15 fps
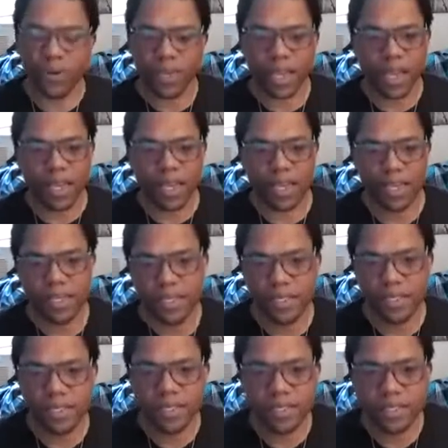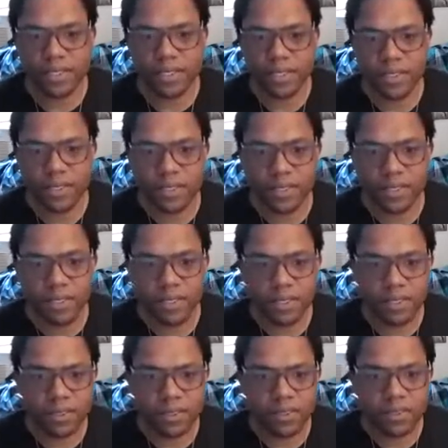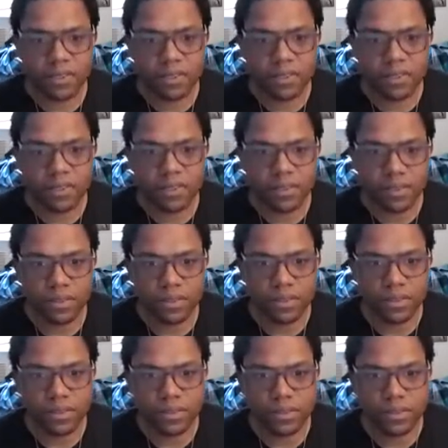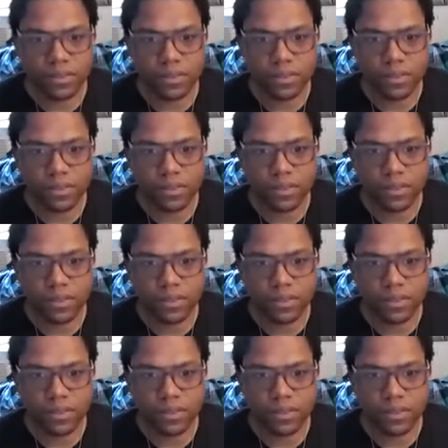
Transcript: (silent)